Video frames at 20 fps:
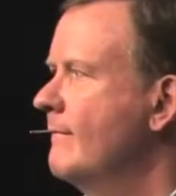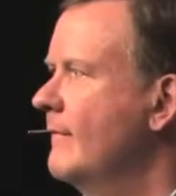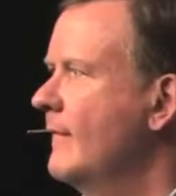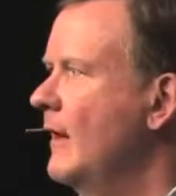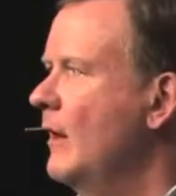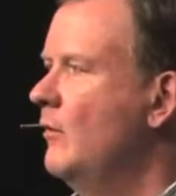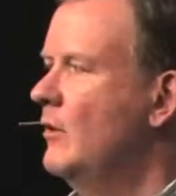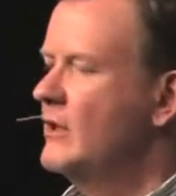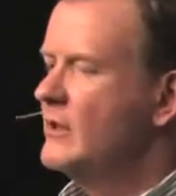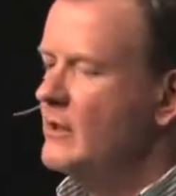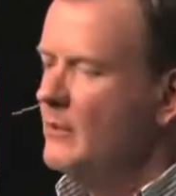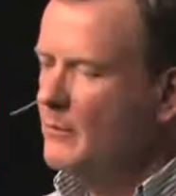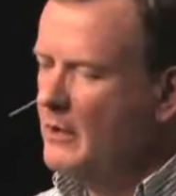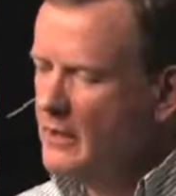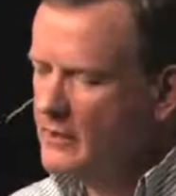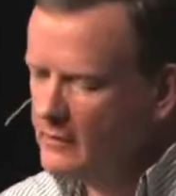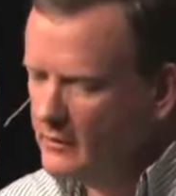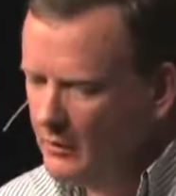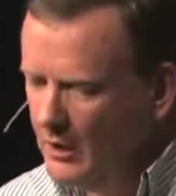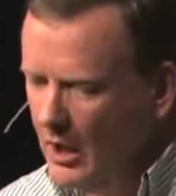When
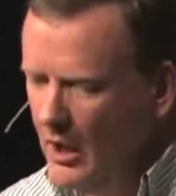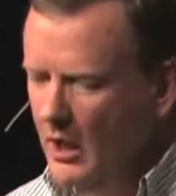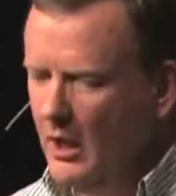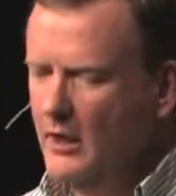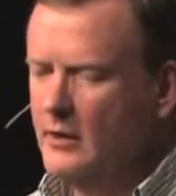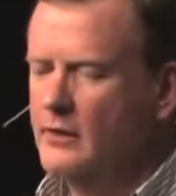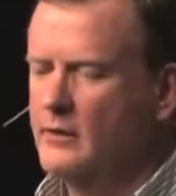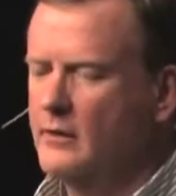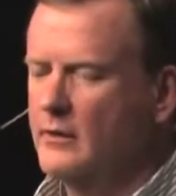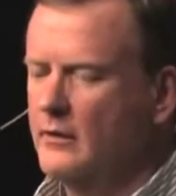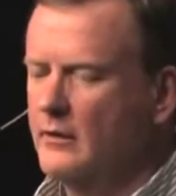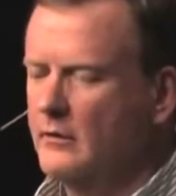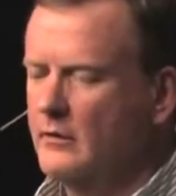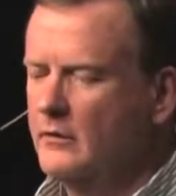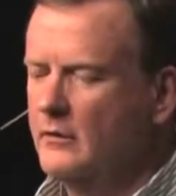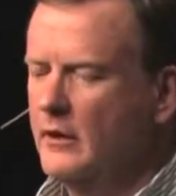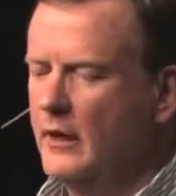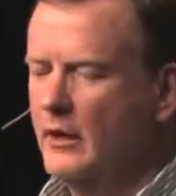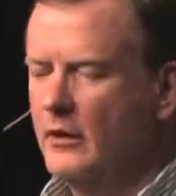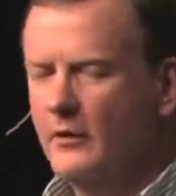somebody's lost
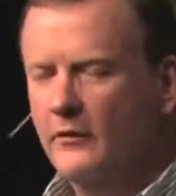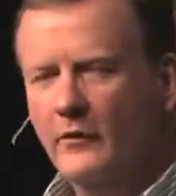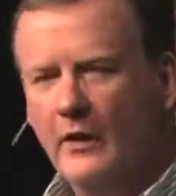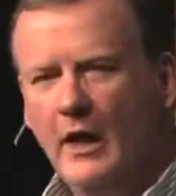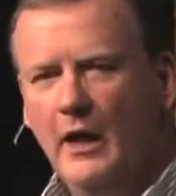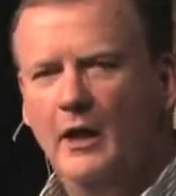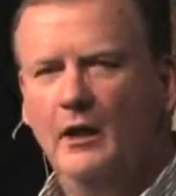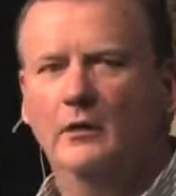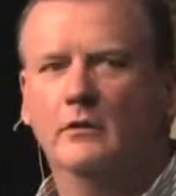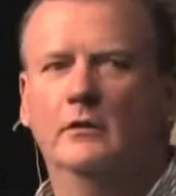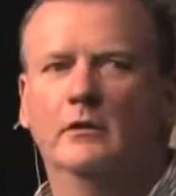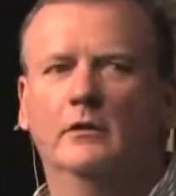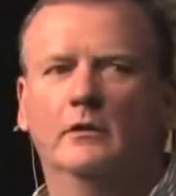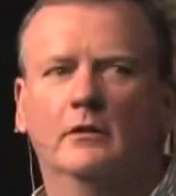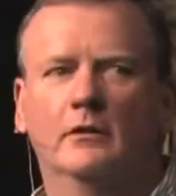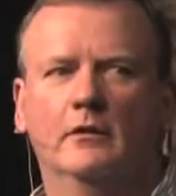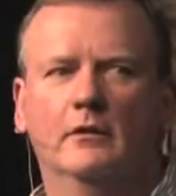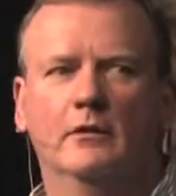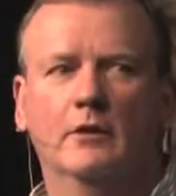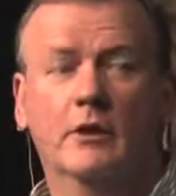and are found
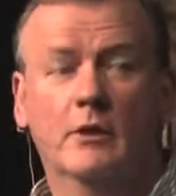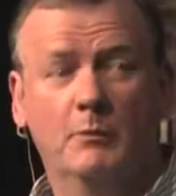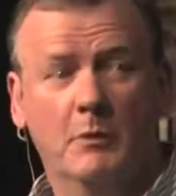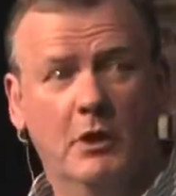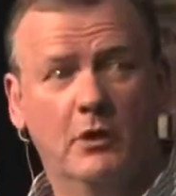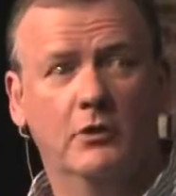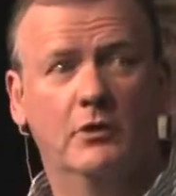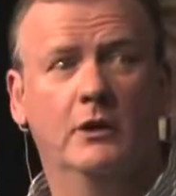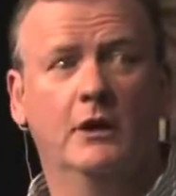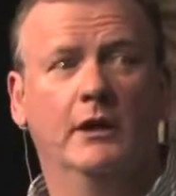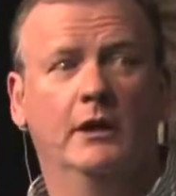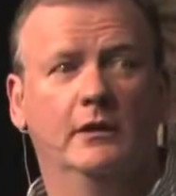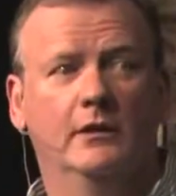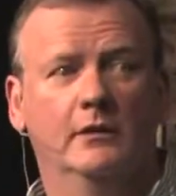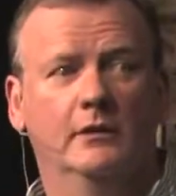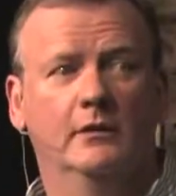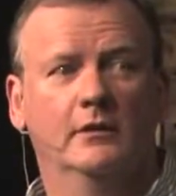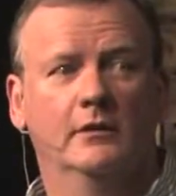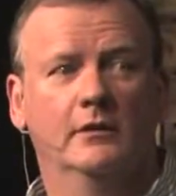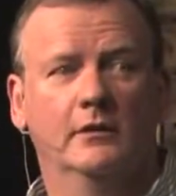spiritually,
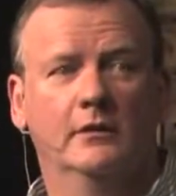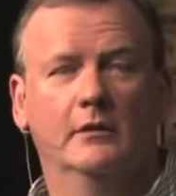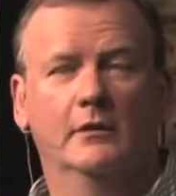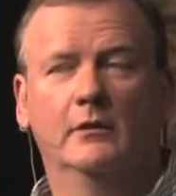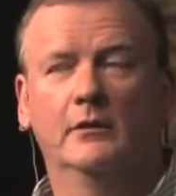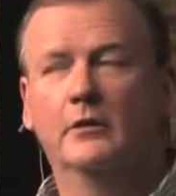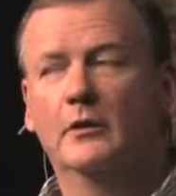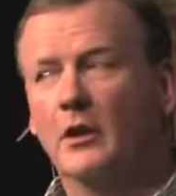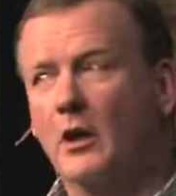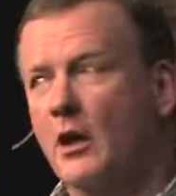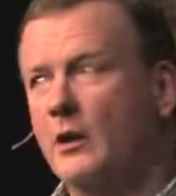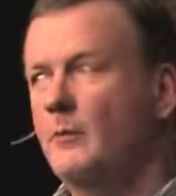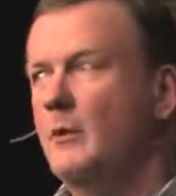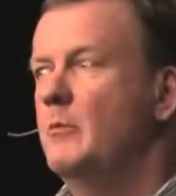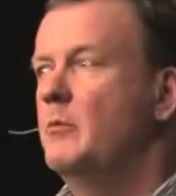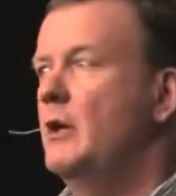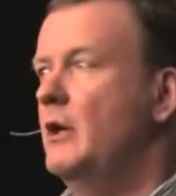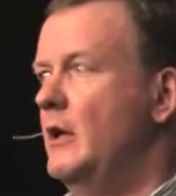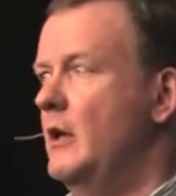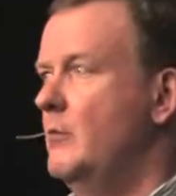there ought to be
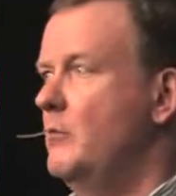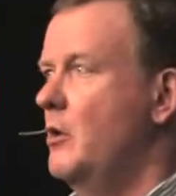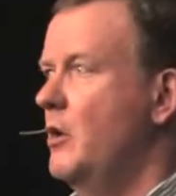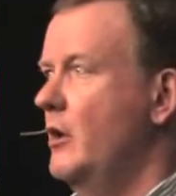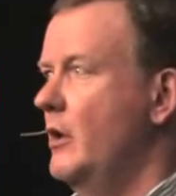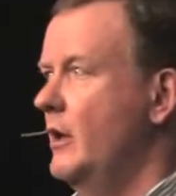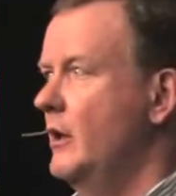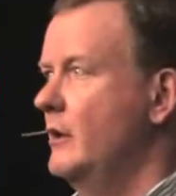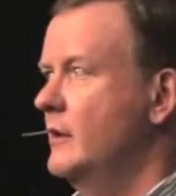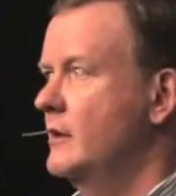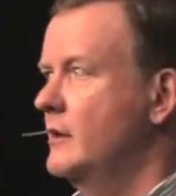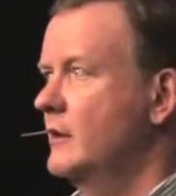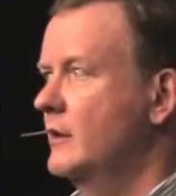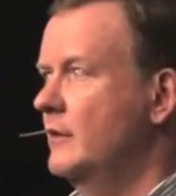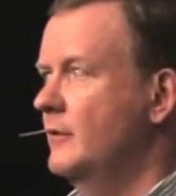plenty of parties.